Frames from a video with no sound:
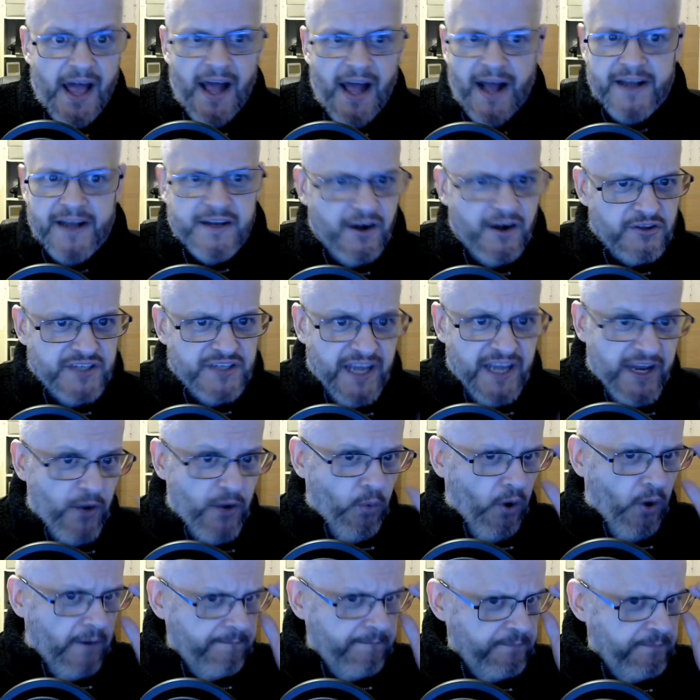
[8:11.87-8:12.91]
And I'll tell you
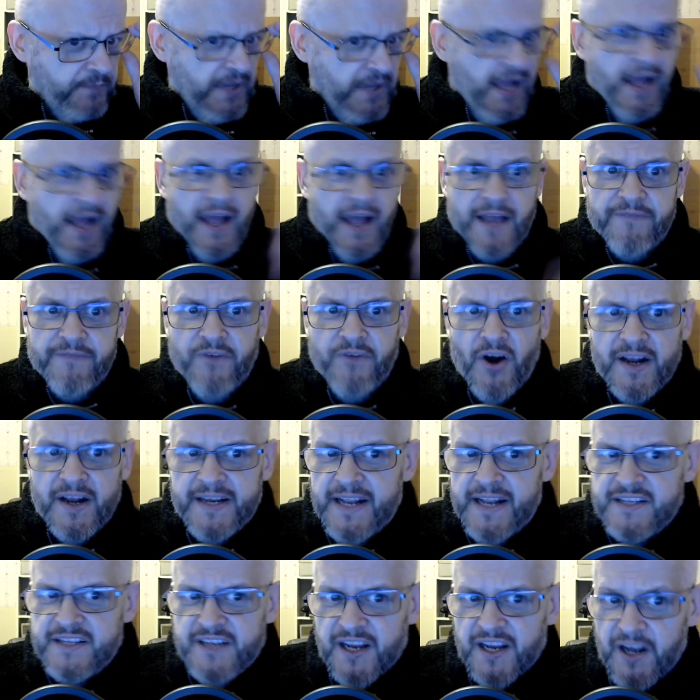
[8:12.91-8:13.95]
what, if I
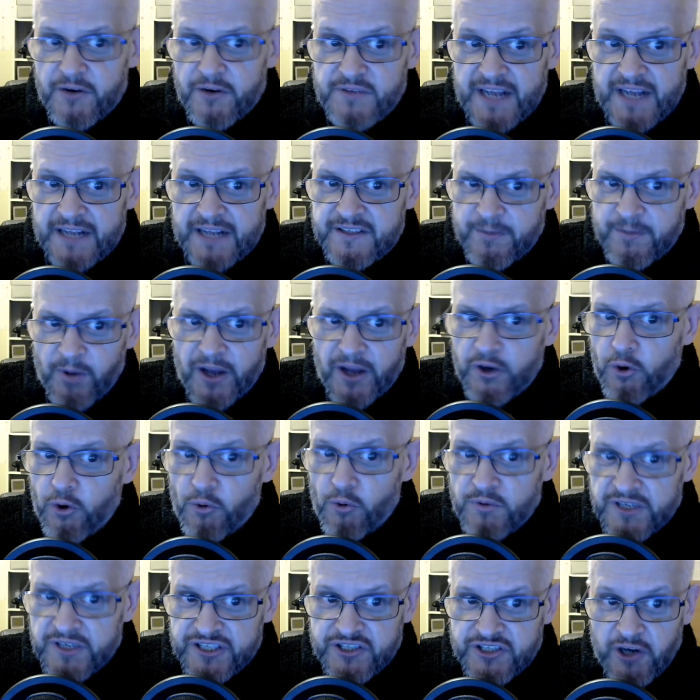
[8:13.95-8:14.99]
need to go down to my
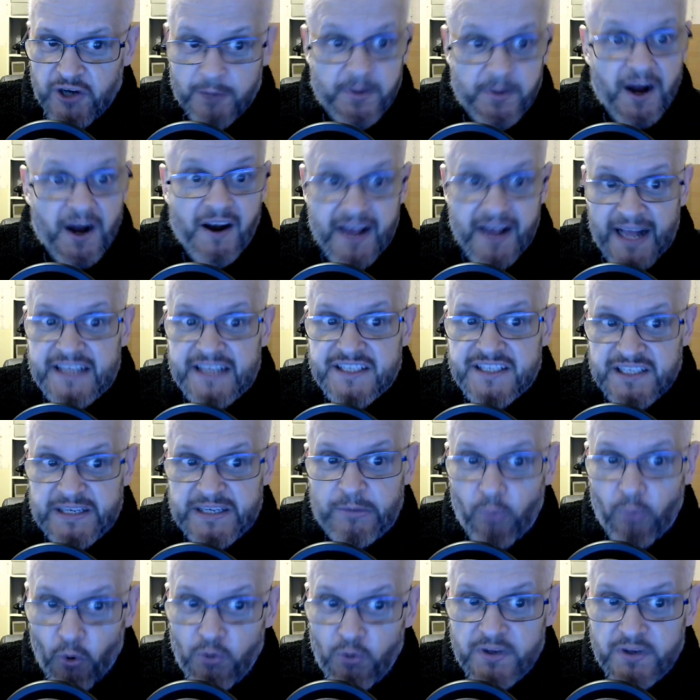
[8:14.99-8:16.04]
corner shop, I actually
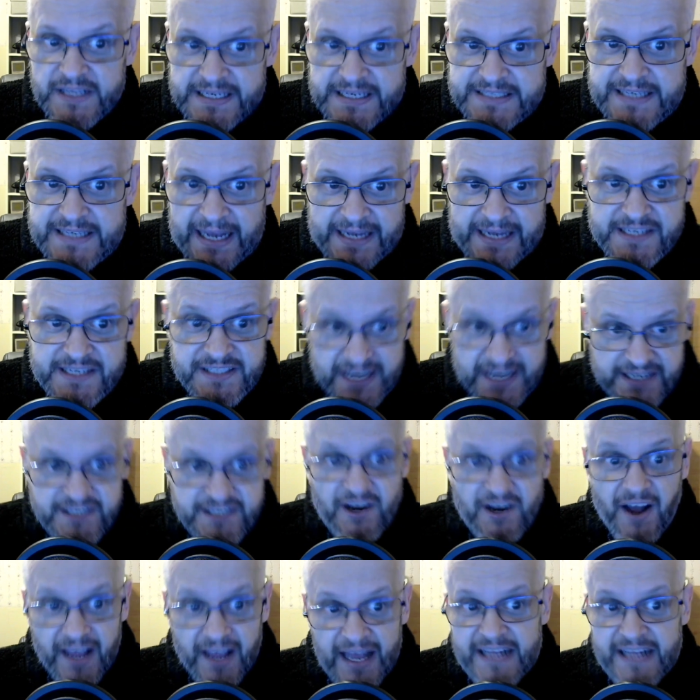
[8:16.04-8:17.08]
walk these days. Yes,
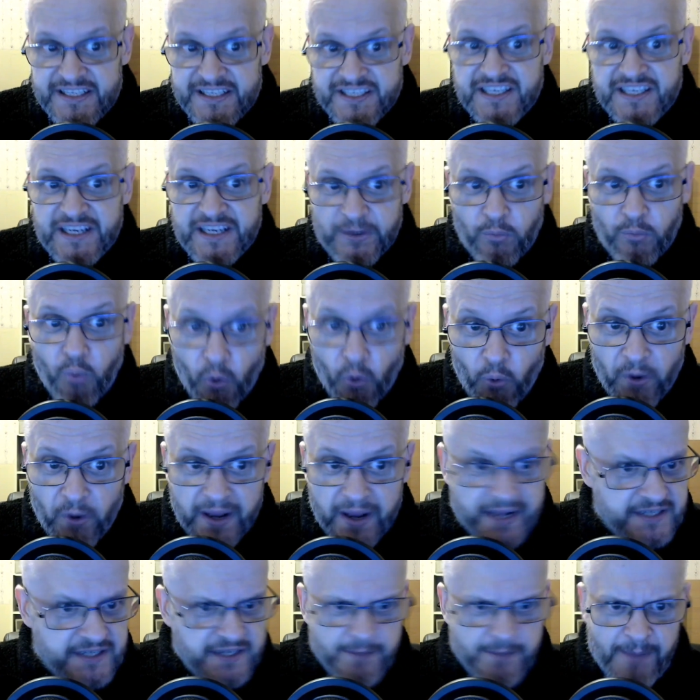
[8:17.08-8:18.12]
I actually walk.
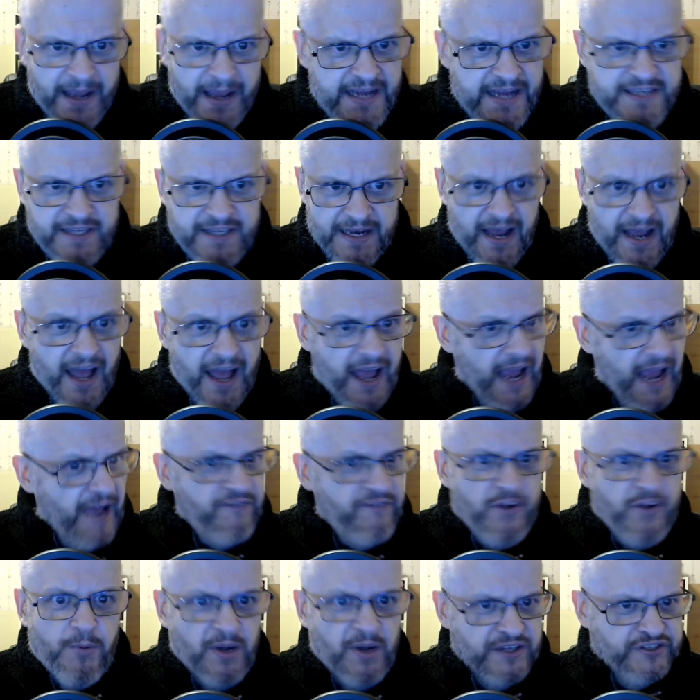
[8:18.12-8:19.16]
It's amazing.
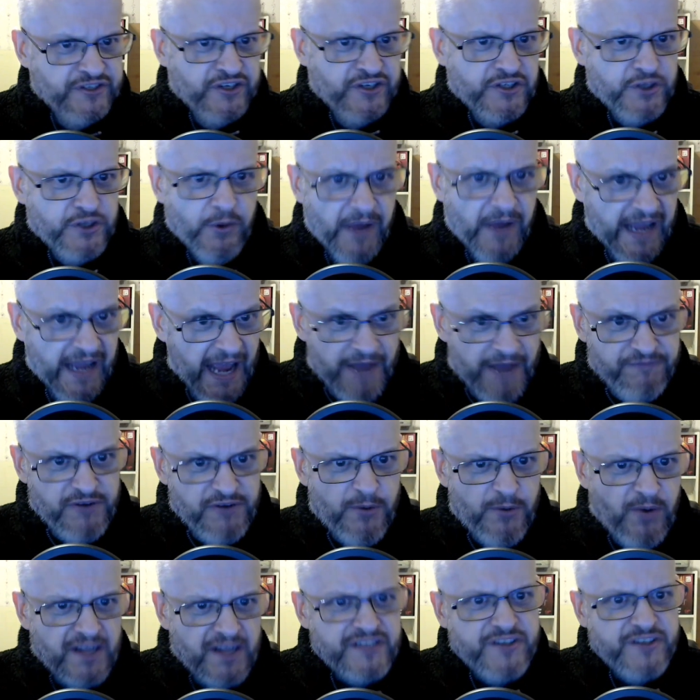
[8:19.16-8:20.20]
Everyone should do it.
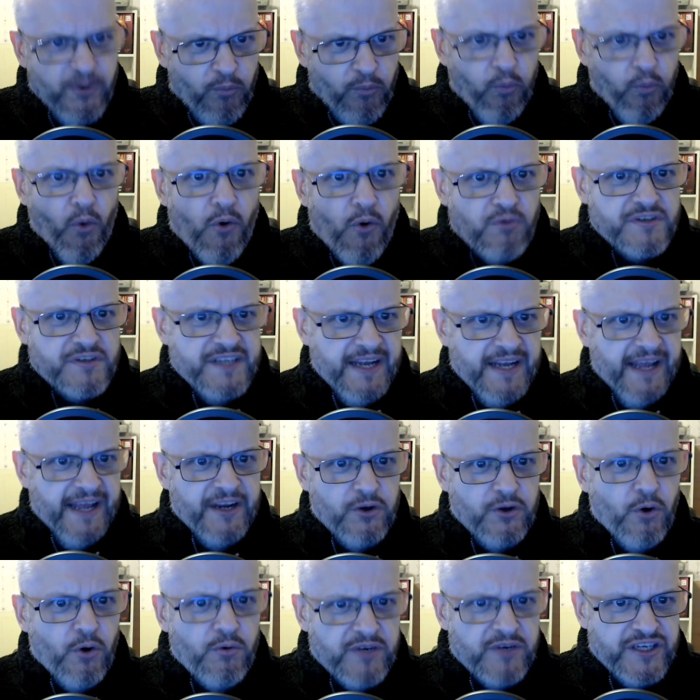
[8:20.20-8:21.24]
Everyone should walk to their
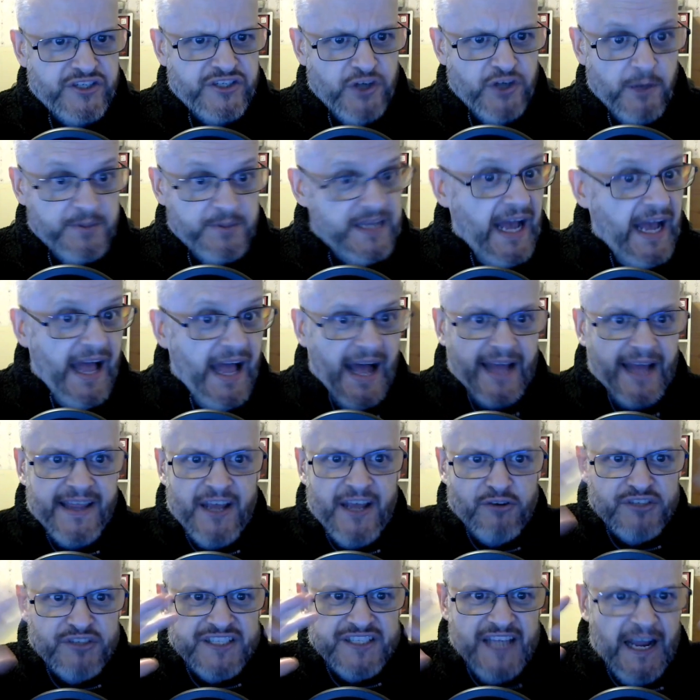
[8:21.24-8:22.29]
corner shops and
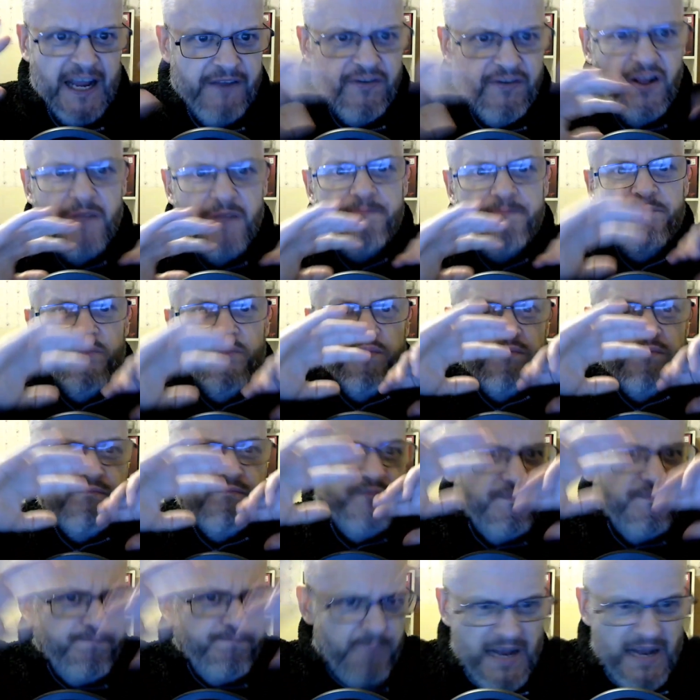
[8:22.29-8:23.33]
they'll save
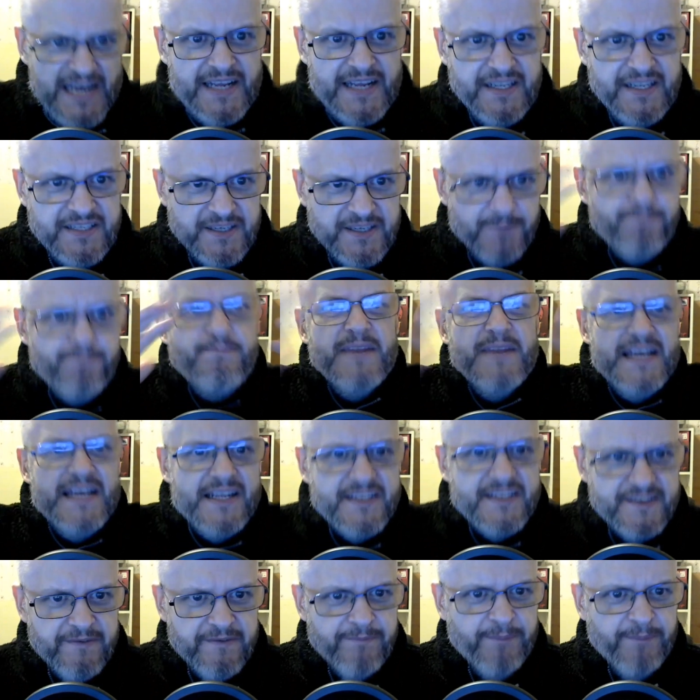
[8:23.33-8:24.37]
millions and
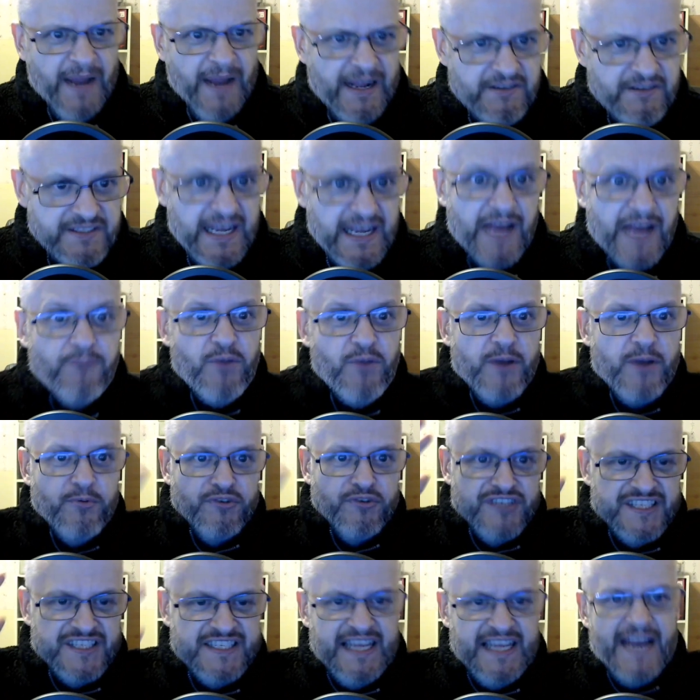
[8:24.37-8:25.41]
millions of pounds, and we
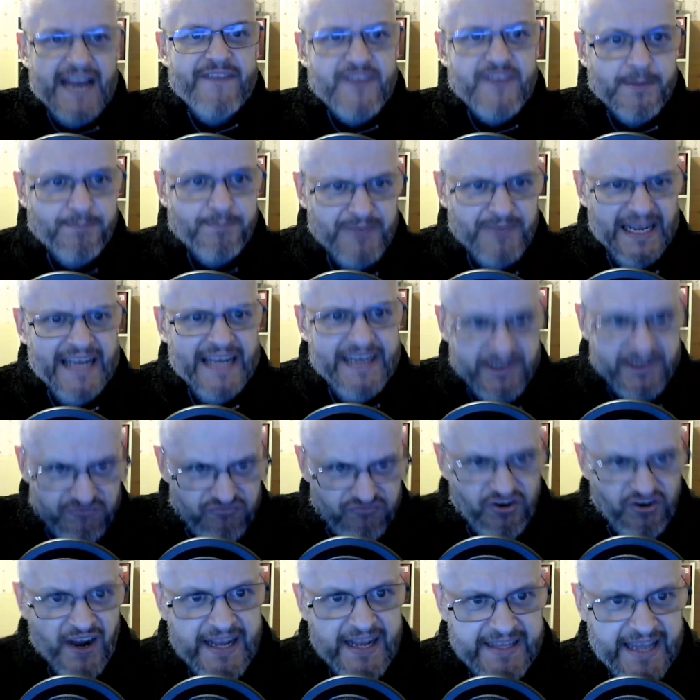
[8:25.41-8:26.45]
will save the planet
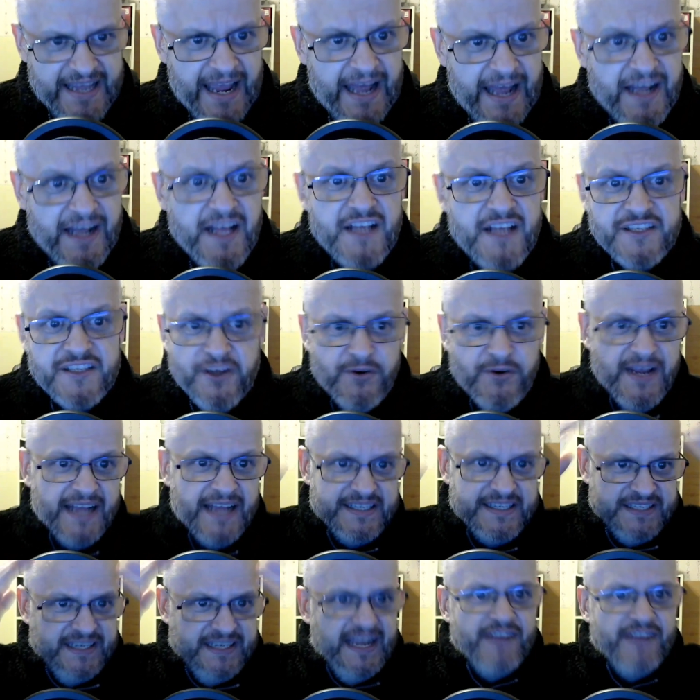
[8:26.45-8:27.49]
right there. So
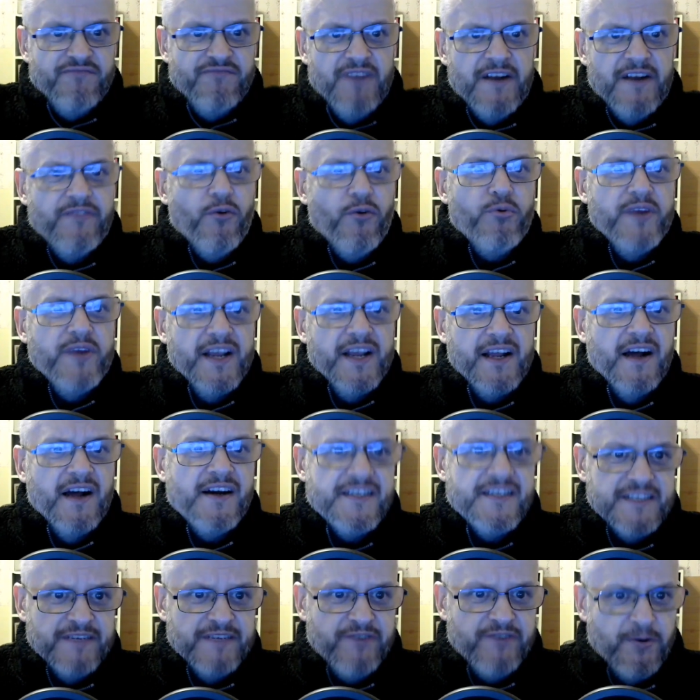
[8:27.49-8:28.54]
yes, get rid of all your
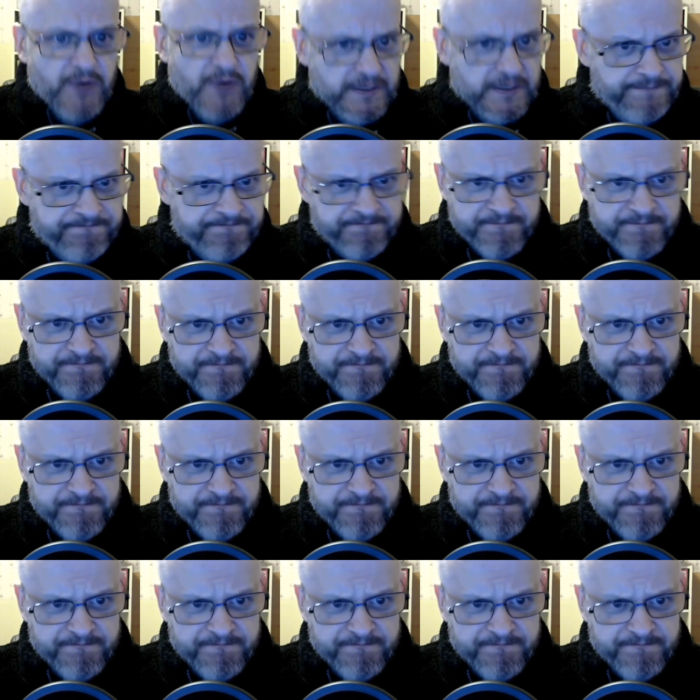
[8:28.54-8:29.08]
cars, everyone.